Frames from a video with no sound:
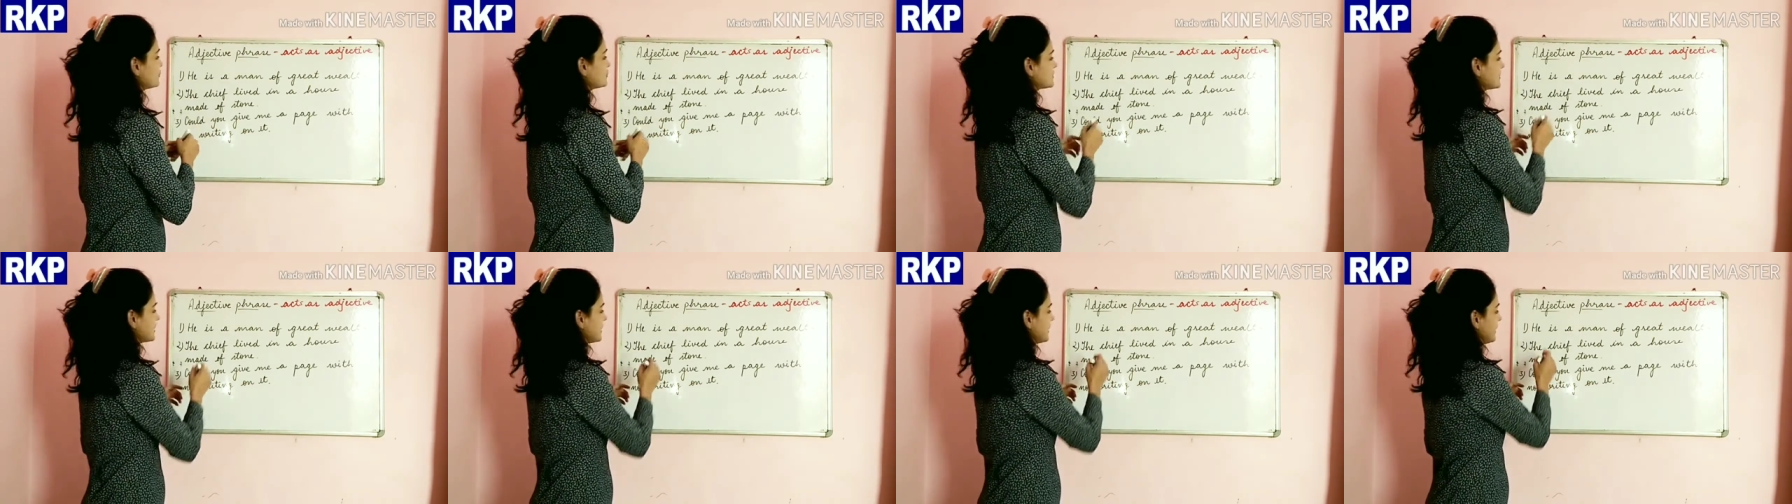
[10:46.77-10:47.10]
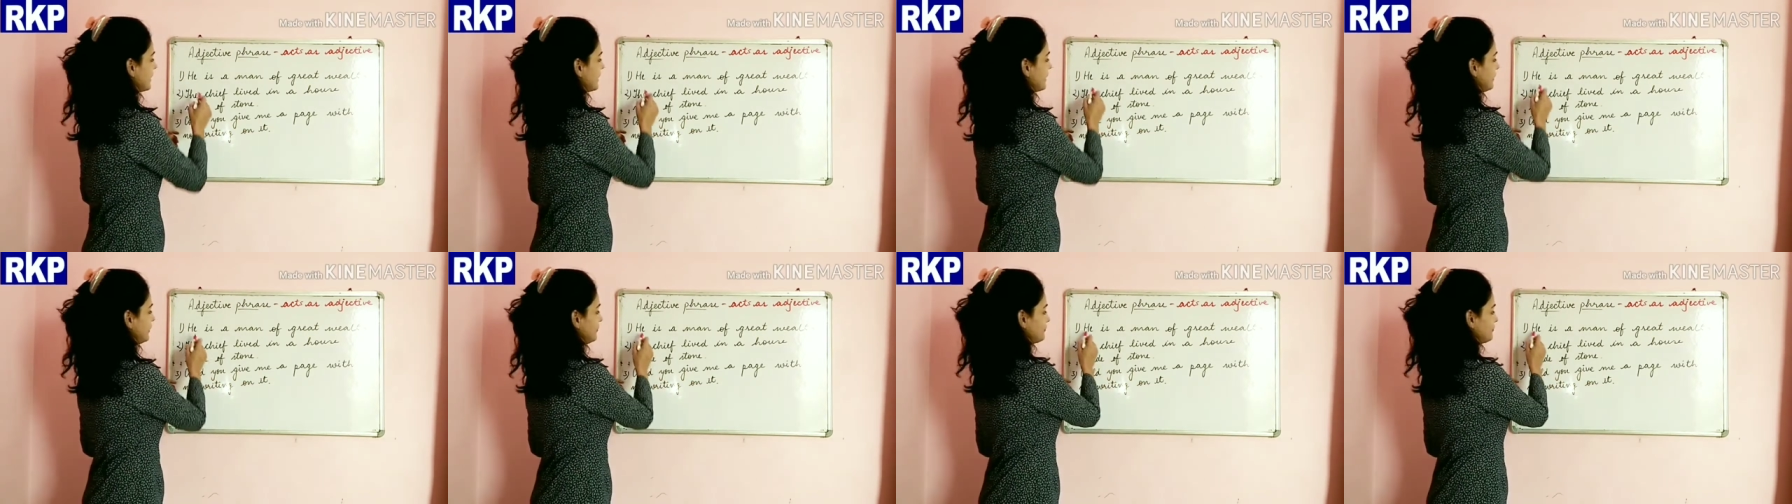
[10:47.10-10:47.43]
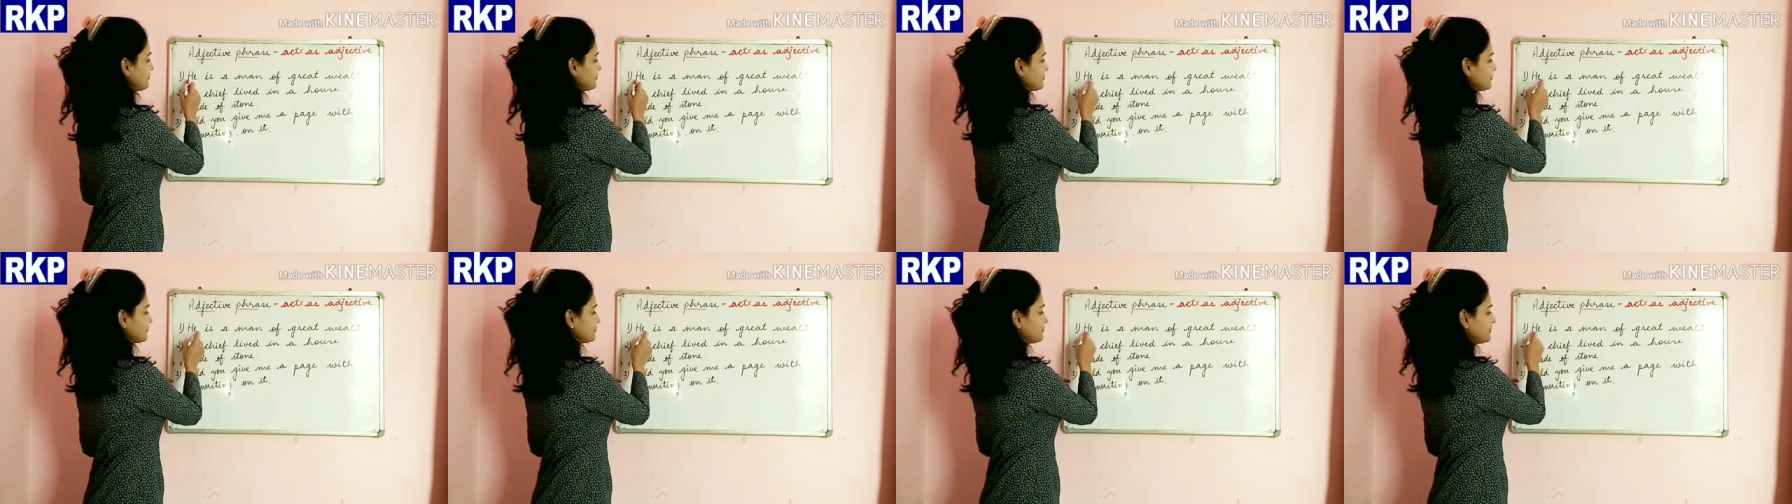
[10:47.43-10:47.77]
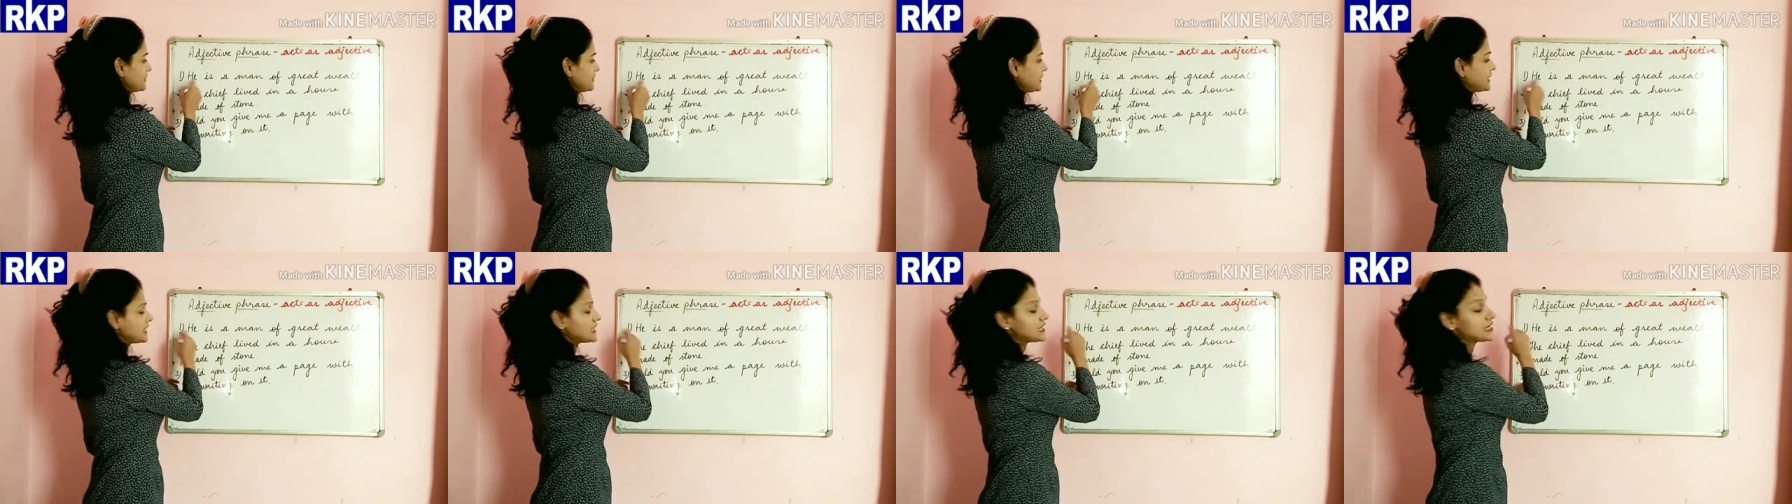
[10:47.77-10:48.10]
see here,
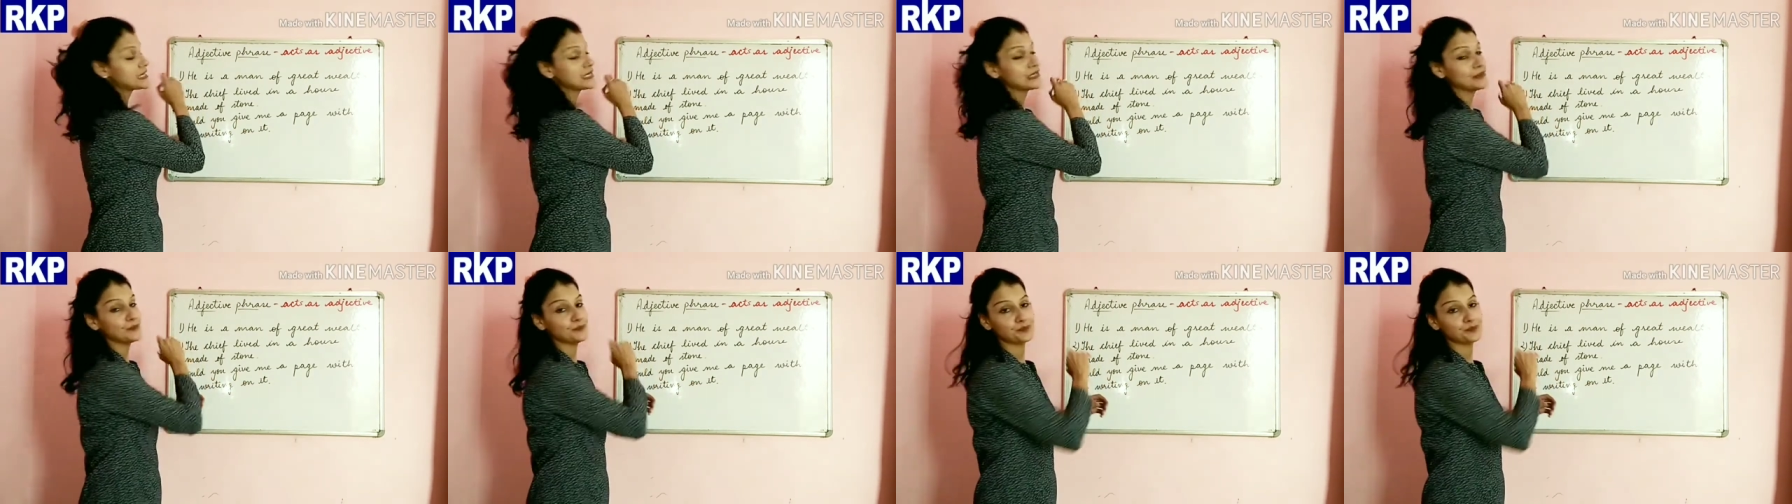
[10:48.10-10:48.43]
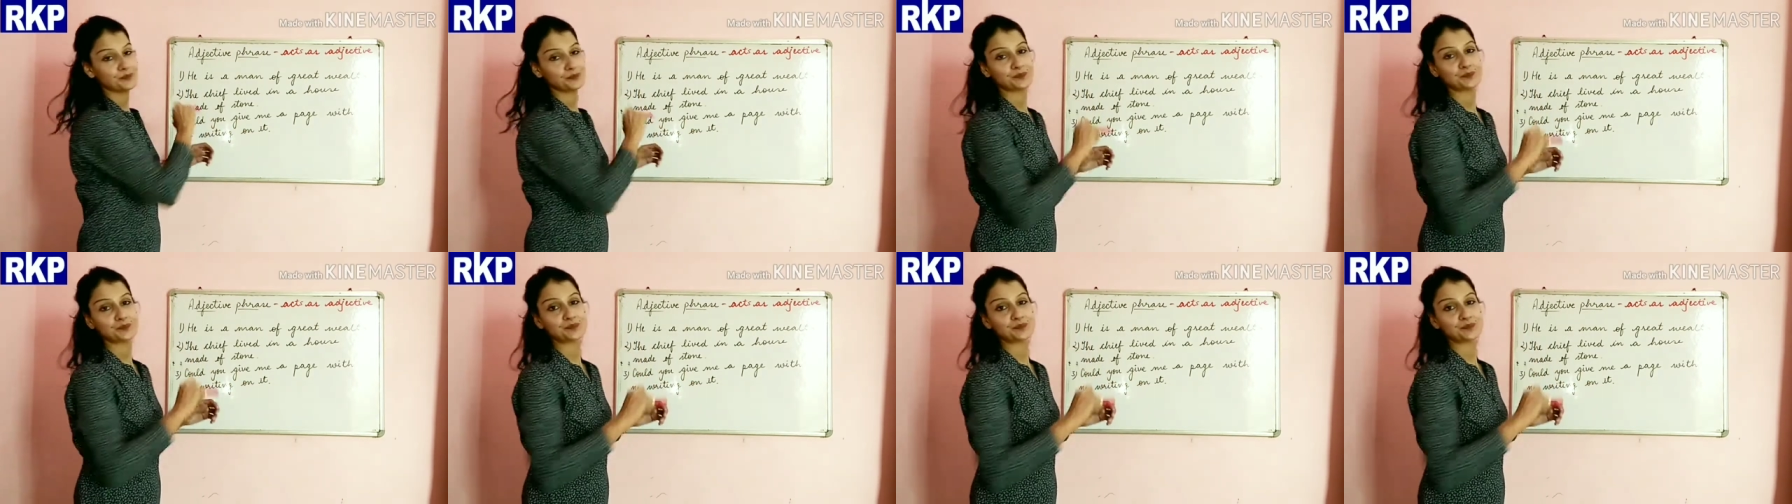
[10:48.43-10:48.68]
he,